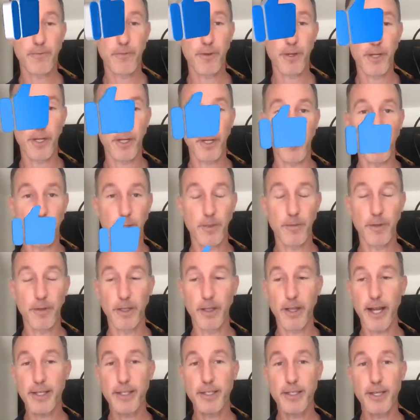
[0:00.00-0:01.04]
video. So if you
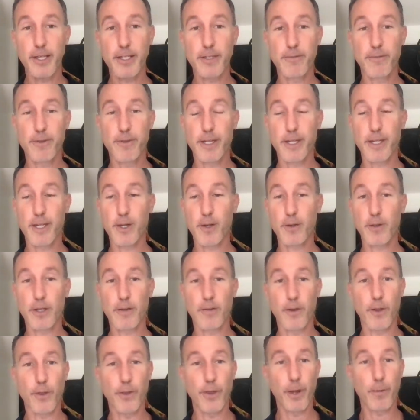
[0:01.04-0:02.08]
liked today's video,
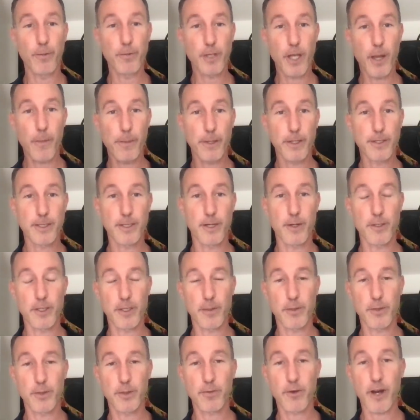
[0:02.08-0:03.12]
give it a thumbs up, consider
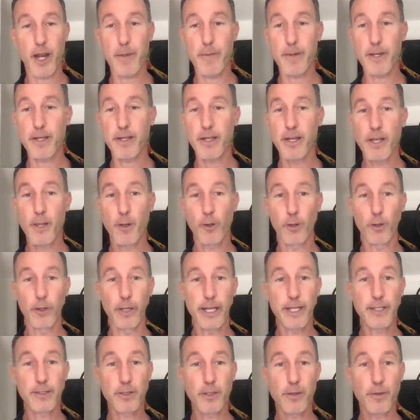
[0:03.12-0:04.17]
subscribing.
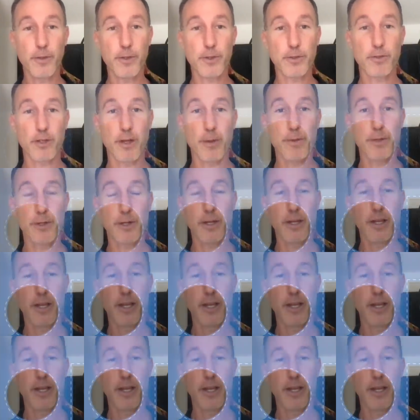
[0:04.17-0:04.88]
Links are in the description.